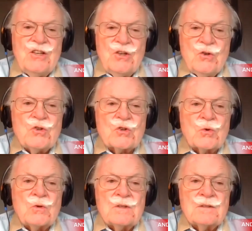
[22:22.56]
the
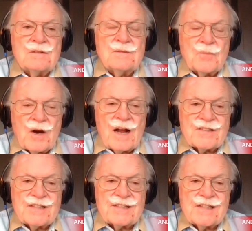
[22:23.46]
usual
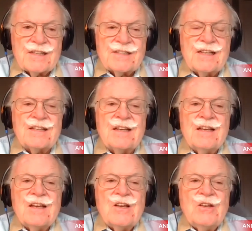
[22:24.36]
process, is that
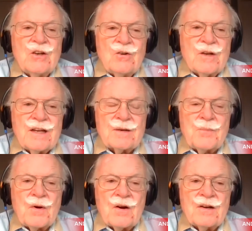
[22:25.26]
you don't get a
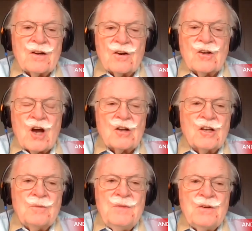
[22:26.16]
pardon or
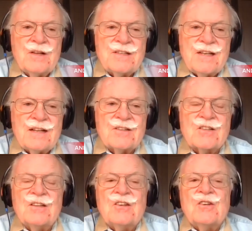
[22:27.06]
commuted
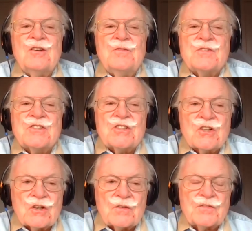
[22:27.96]
sentence until you've
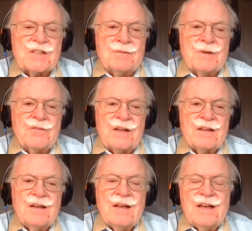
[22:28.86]
served some of it.
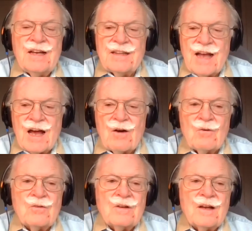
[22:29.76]
And
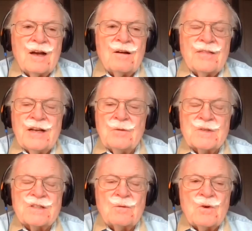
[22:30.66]
now I think it
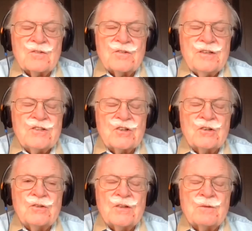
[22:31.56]
was the Wall Street
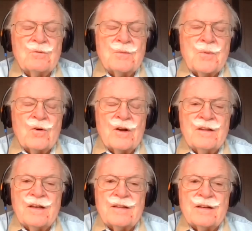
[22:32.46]
Journal that
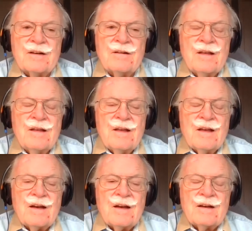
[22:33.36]
reported that the
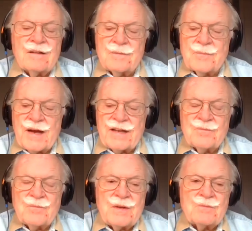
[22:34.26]

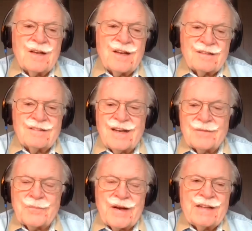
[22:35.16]
Biden people,
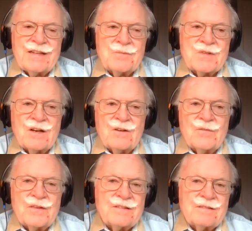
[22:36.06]
not Biden
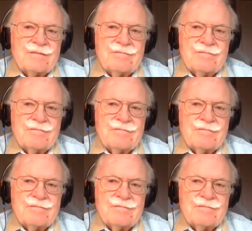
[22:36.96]
himself, he's